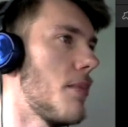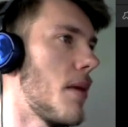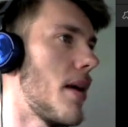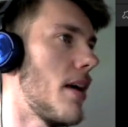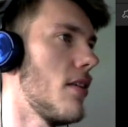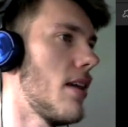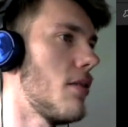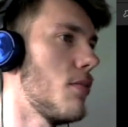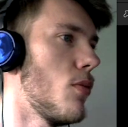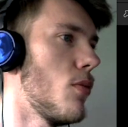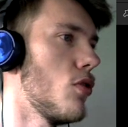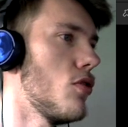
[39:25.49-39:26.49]
I might add
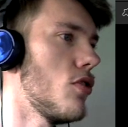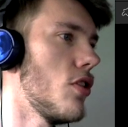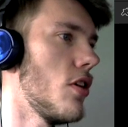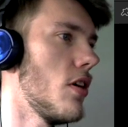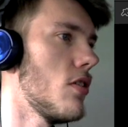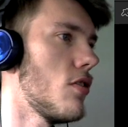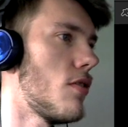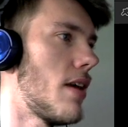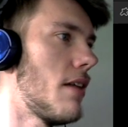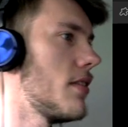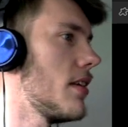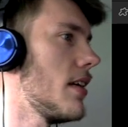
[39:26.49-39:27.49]
more dirt
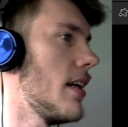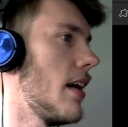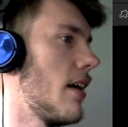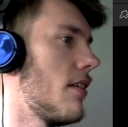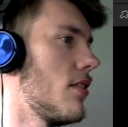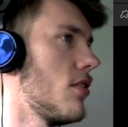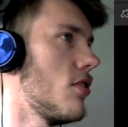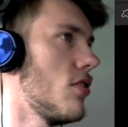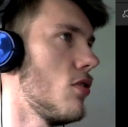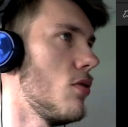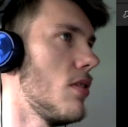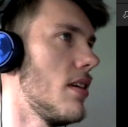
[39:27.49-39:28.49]
around here and
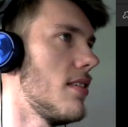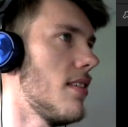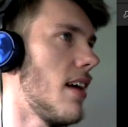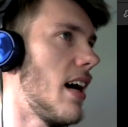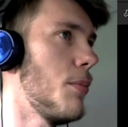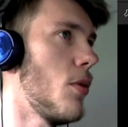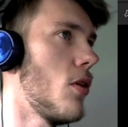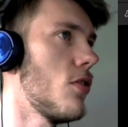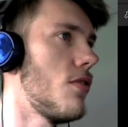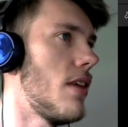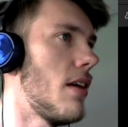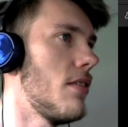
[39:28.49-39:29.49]
to these side
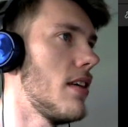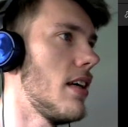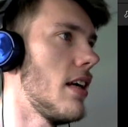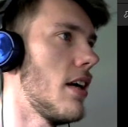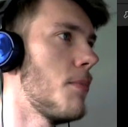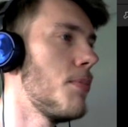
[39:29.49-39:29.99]
parts around here.